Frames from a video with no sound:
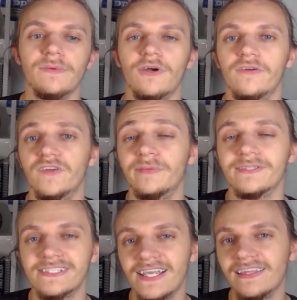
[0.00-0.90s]
We are
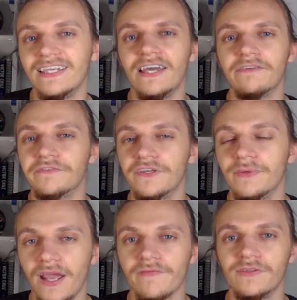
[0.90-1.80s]
available daily and free
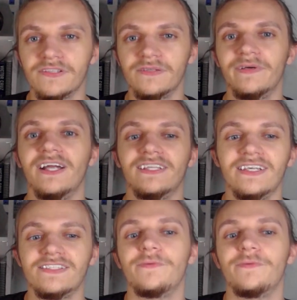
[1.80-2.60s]
wherever you listen to podcasts.